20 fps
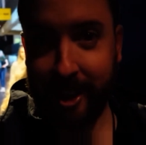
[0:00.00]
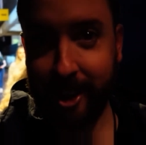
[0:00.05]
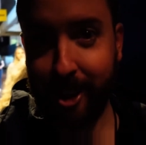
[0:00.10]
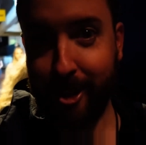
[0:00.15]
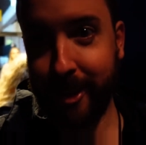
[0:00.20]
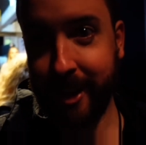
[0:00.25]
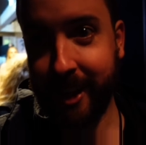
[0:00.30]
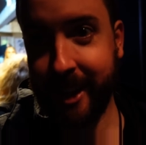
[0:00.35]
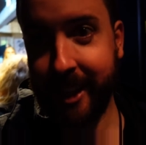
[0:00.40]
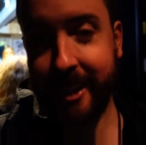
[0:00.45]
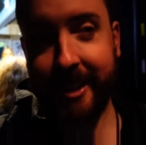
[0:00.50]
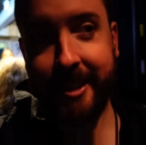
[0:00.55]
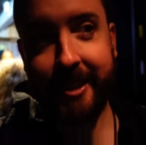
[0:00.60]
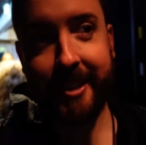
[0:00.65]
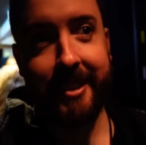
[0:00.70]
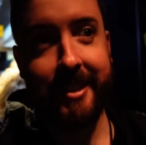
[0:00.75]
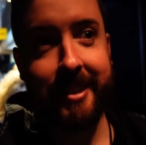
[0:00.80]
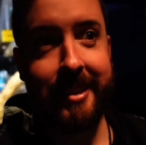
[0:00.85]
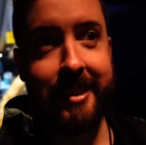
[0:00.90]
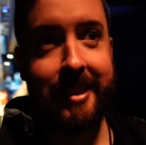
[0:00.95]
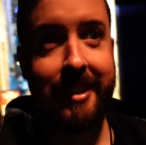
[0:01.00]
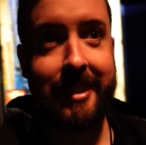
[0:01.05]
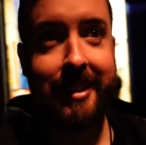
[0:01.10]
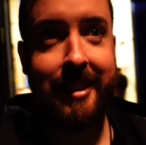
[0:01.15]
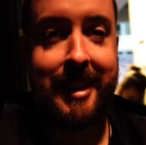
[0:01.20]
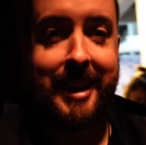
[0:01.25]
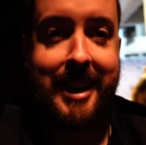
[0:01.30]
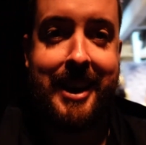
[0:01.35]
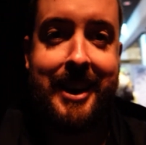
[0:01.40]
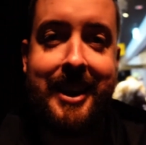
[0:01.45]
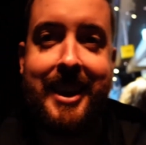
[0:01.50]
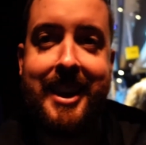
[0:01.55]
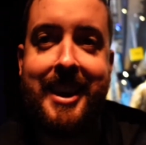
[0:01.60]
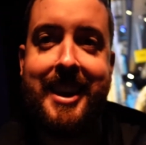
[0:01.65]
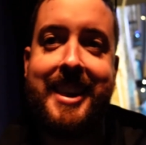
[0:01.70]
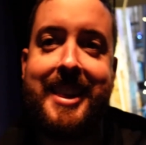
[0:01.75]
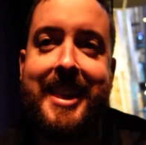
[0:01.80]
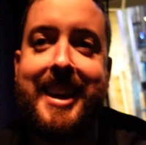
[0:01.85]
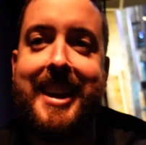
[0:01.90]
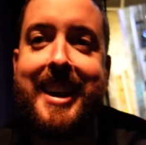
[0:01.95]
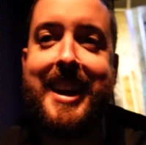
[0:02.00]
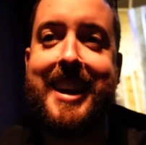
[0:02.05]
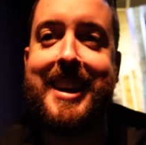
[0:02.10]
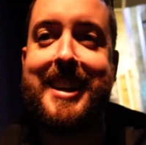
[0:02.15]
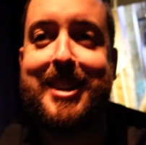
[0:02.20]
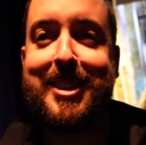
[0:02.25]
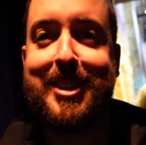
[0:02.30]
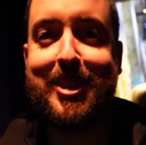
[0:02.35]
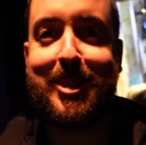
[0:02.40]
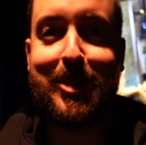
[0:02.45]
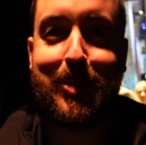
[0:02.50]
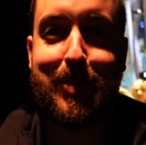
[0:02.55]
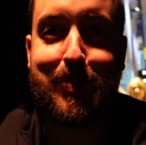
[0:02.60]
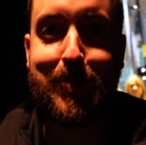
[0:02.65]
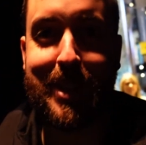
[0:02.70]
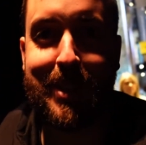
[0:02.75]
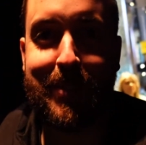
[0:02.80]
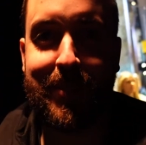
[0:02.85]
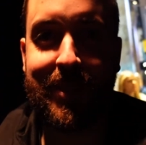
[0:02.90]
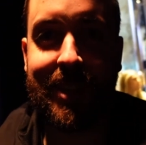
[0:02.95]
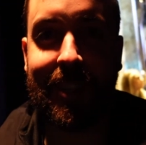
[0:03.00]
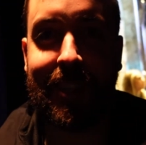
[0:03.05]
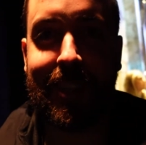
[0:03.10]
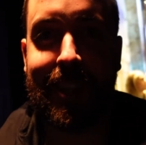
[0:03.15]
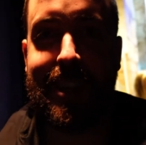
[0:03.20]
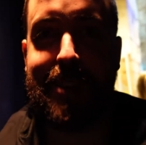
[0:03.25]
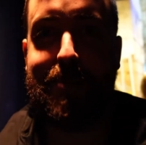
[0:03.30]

going in. They had to do a bit of a delay